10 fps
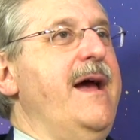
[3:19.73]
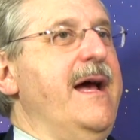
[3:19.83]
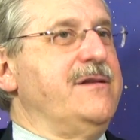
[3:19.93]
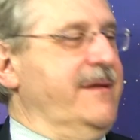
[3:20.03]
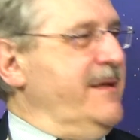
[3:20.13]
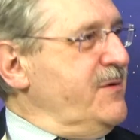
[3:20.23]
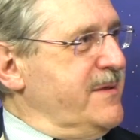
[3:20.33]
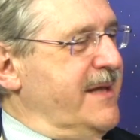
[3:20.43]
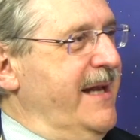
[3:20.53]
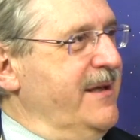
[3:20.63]
And so this
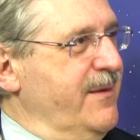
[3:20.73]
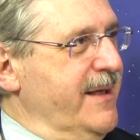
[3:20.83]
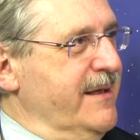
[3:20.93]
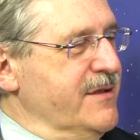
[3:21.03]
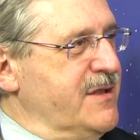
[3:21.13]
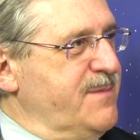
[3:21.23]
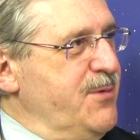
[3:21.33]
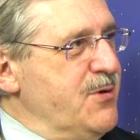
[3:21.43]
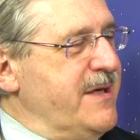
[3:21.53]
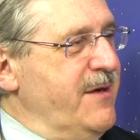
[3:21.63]
was getting to be a little
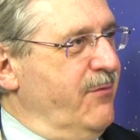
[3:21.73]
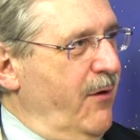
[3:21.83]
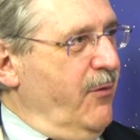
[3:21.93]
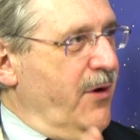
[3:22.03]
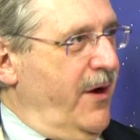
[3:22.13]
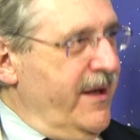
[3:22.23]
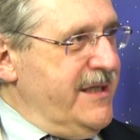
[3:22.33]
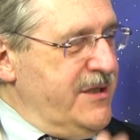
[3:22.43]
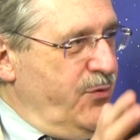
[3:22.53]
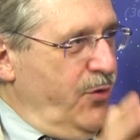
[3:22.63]
spooky. What were all these